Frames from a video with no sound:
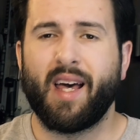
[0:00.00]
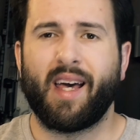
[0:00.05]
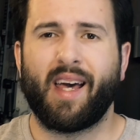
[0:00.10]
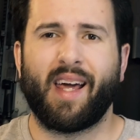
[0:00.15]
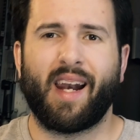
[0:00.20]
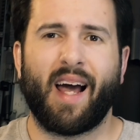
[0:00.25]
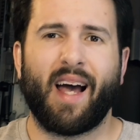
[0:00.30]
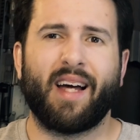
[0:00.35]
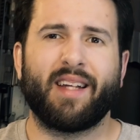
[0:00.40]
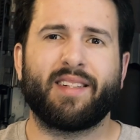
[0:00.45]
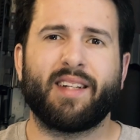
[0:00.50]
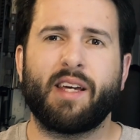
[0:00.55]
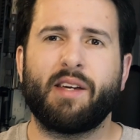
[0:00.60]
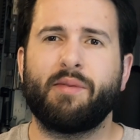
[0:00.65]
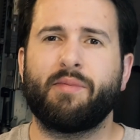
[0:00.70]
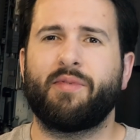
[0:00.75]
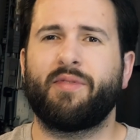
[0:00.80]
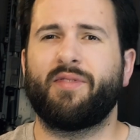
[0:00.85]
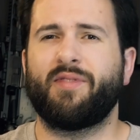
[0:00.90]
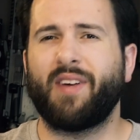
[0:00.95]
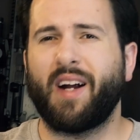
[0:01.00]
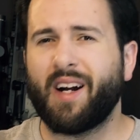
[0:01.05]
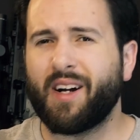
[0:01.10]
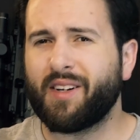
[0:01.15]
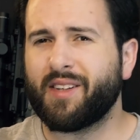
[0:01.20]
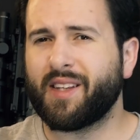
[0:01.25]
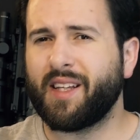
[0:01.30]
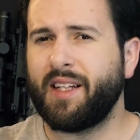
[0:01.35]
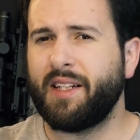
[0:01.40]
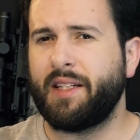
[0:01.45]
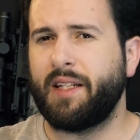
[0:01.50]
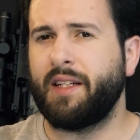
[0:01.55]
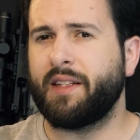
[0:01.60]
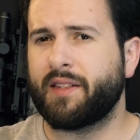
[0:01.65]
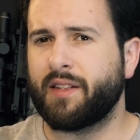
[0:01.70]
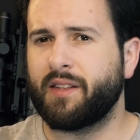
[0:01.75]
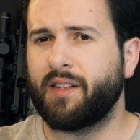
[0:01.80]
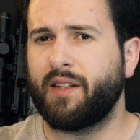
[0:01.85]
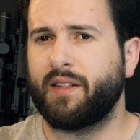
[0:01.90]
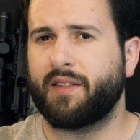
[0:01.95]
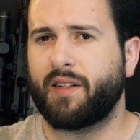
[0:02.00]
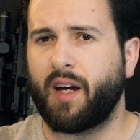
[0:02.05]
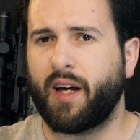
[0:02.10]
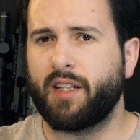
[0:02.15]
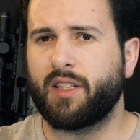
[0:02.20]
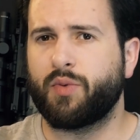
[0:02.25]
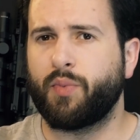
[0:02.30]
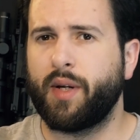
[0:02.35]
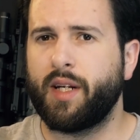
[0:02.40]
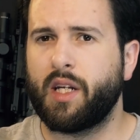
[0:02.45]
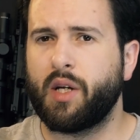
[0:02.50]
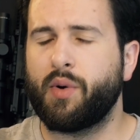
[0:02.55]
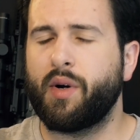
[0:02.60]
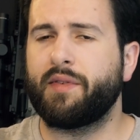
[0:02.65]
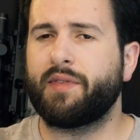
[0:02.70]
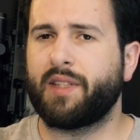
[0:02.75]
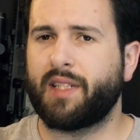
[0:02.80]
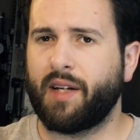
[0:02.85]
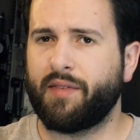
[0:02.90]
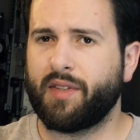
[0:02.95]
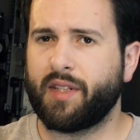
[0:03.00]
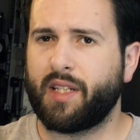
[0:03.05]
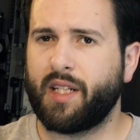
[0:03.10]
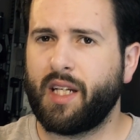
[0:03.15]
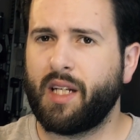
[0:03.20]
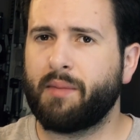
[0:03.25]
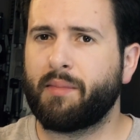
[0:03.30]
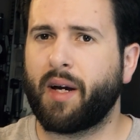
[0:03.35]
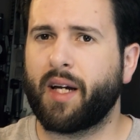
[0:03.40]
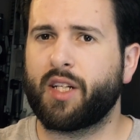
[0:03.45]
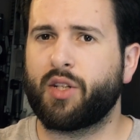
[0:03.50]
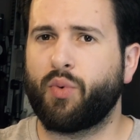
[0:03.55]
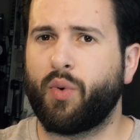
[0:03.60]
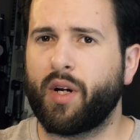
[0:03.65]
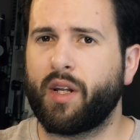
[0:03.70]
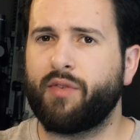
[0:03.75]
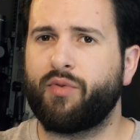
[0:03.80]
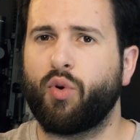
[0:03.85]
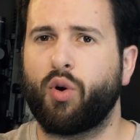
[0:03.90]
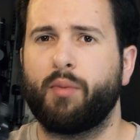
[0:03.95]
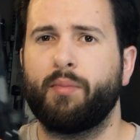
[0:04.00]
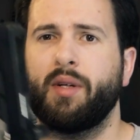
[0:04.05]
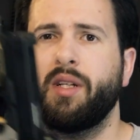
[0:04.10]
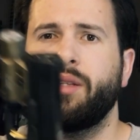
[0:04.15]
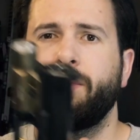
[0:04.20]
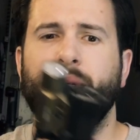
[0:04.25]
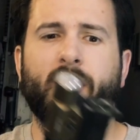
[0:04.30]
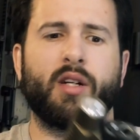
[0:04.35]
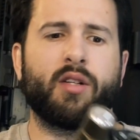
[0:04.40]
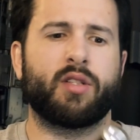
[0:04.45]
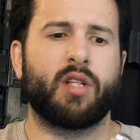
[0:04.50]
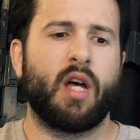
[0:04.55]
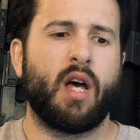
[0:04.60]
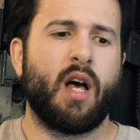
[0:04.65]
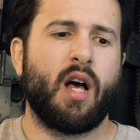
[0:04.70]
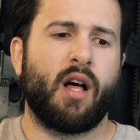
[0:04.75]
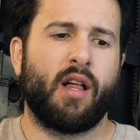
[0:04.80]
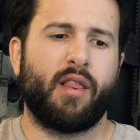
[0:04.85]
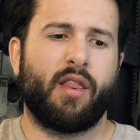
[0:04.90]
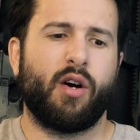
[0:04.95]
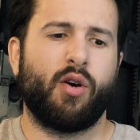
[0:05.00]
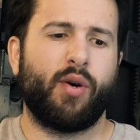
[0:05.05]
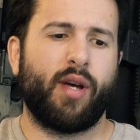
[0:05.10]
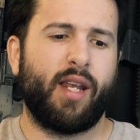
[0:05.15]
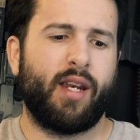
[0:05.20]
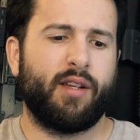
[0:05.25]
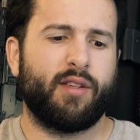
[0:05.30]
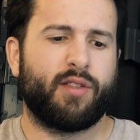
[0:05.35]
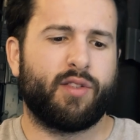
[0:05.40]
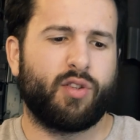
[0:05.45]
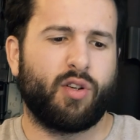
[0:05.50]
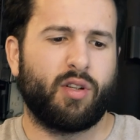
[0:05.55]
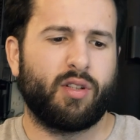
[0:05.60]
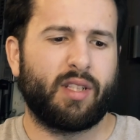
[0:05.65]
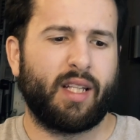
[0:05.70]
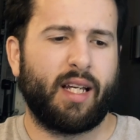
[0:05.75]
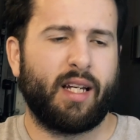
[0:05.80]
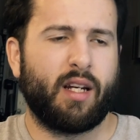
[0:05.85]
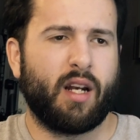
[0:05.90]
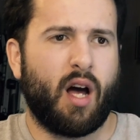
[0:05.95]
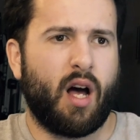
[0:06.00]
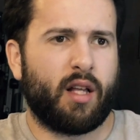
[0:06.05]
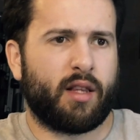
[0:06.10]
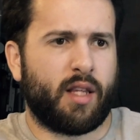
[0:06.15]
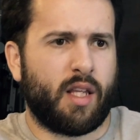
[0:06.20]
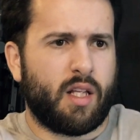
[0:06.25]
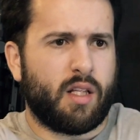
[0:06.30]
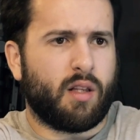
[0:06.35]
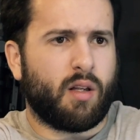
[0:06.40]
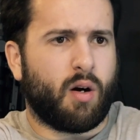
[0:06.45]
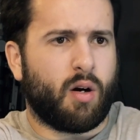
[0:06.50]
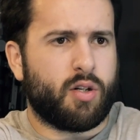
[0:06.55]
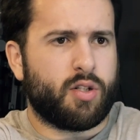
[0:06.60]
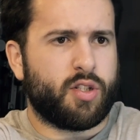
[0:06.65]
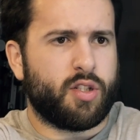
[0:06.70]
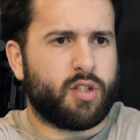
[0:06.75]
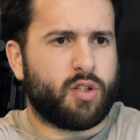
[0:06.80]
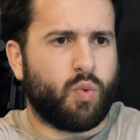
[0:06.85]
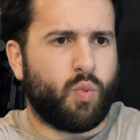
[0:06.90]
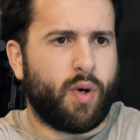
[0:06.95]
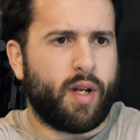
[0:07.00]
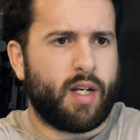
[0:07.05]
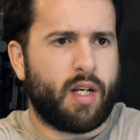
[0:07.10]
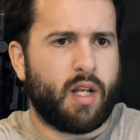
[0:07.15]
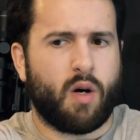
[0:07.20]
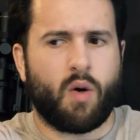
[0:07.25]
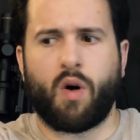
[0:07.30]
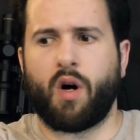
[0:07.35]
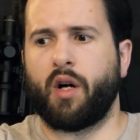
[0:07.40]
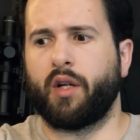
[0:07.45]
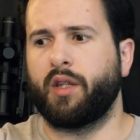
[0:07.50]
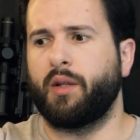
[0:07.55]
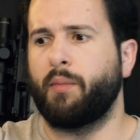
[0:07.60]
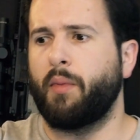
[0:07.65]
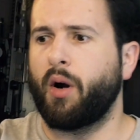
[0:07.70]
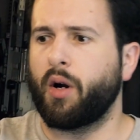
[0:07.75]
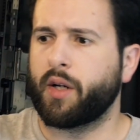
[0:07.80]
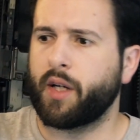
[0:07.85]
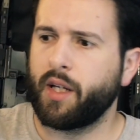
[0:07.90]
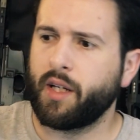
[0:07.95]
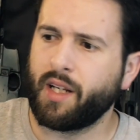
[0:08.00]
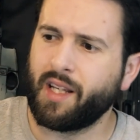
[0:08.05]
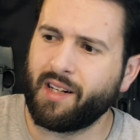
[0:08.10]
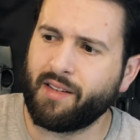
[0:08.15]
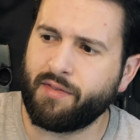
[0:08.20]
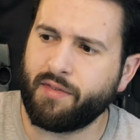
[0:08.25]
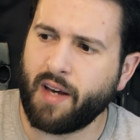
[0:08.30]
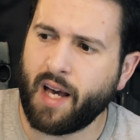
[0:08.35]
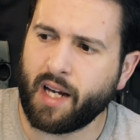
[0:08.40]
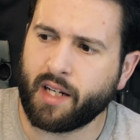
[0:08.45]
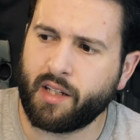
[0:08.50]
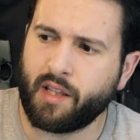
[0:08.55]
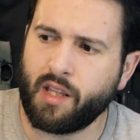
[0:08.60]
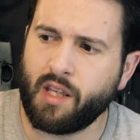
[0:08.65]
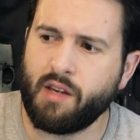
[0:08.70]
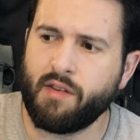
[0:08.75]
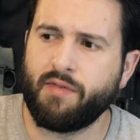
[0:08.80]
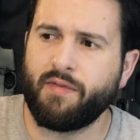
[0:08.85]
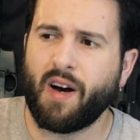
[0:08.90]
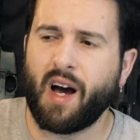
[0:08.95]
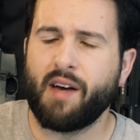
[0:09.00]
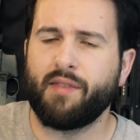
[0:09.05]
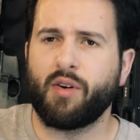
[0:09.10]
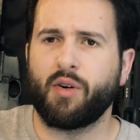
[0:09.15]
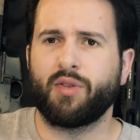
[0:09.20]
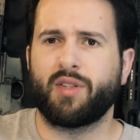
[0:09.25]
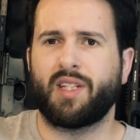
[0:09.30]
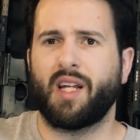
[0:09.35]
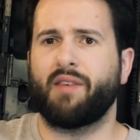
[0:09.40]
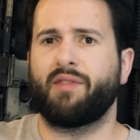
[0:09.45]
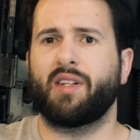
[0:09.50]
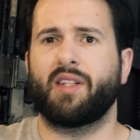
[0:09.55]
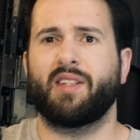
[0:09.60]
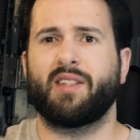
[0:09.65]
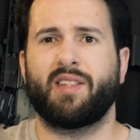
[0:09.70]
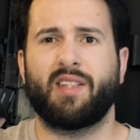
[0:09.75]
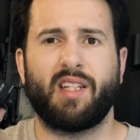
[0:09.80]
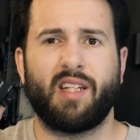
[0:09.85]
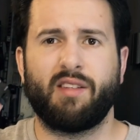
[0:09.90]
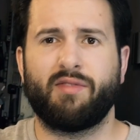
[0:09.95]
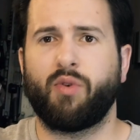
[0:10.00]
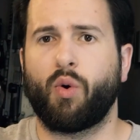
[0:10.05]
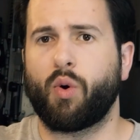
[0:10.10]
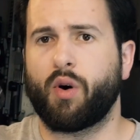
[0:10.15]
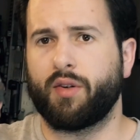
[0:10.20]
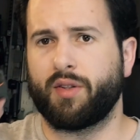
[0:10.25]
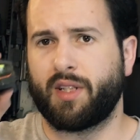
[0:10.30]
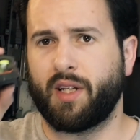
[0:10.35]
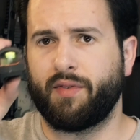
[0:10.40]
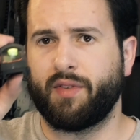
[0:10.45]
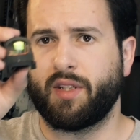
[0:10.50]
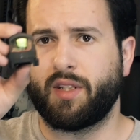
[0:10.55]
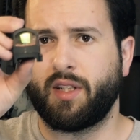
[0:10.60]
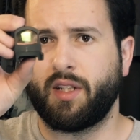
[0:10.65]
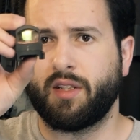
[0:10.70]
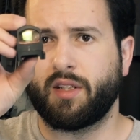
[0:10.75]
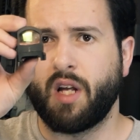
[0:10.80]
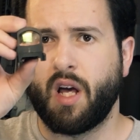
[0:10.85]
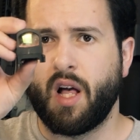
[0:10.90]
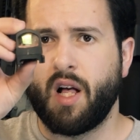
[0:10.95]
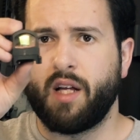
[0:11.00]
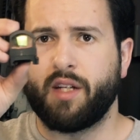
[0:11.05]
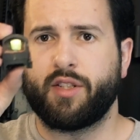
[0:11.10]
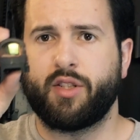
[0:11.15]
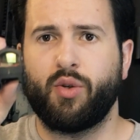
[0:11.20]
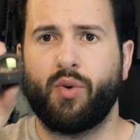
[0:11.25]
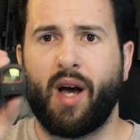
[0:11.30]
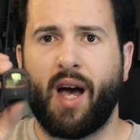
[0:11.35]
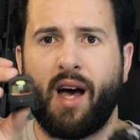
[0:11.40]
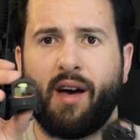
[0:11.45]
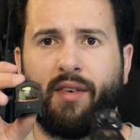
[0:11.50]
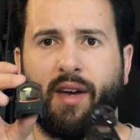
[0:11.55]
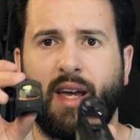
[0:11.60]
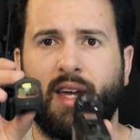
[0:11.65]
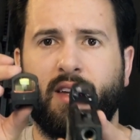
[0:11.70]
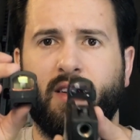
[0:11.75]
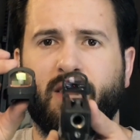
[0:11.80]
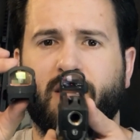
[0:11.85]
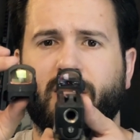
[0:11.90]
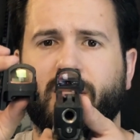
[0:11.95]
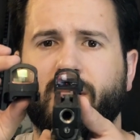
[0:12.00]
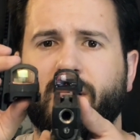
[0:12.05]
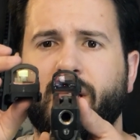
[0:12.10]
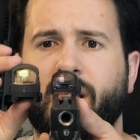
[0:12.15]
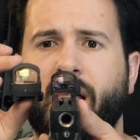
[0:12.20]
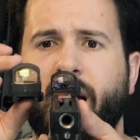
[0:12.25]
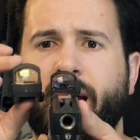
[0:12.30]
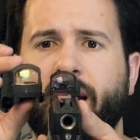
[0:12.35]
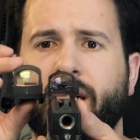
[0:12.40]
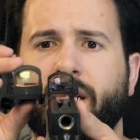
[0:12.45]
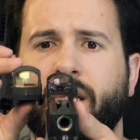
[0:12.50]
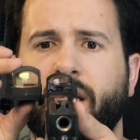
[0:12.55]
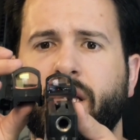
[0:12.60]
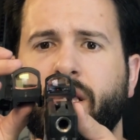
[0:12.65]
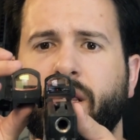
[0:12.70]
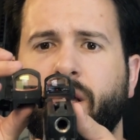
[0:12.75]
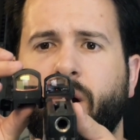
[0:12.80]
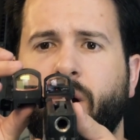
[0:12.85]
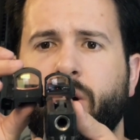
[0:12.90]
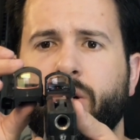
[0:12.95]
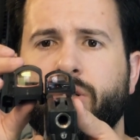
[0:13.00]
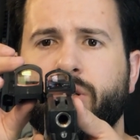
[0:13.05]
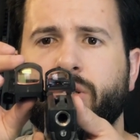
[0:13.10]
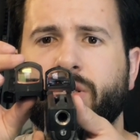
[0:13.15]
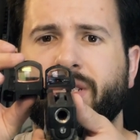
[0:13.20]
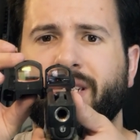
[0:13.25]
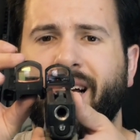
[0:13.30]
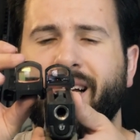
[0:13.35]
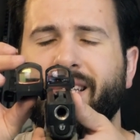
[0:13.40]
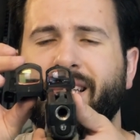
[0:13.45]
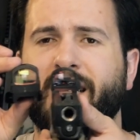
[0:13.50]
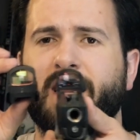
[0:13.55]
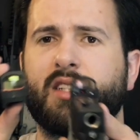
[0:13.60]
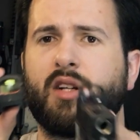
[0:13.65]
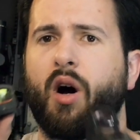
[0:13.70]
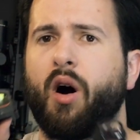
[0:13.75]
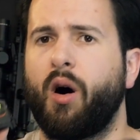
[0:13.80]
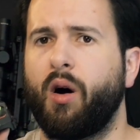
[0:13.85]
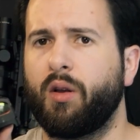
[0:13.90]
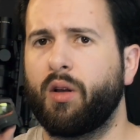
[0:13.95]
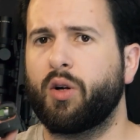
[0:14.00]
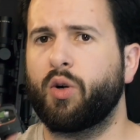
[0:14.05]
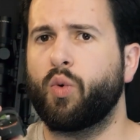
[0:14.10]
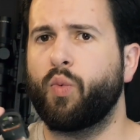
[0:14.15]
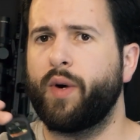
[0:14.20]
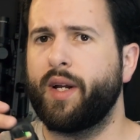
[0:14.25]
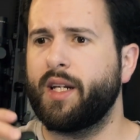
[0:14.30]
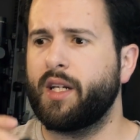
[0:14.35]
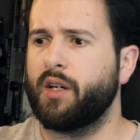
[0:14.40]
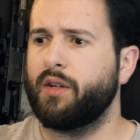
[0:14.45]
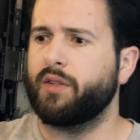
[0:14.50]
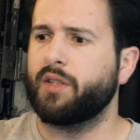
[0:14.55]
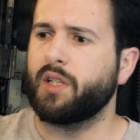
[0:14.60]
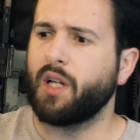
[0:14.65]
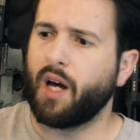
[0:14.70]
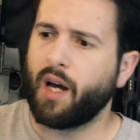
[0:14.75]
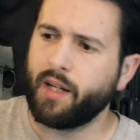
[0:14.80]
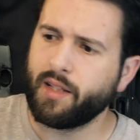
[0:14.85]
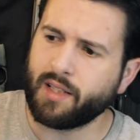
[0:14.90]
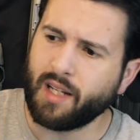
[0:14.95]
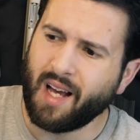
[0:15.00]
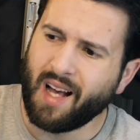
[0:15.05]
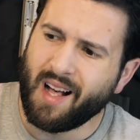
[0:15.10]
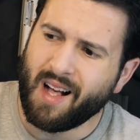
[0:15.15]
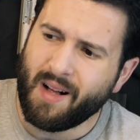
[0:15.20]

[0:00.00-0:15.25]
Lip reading: It has a fairly decently sized window of 17 by 24 millimeters, though it is certainly not the largest window on the market. In fact, the 507C, 407Cs do have a slightly larger, slightly taller window size.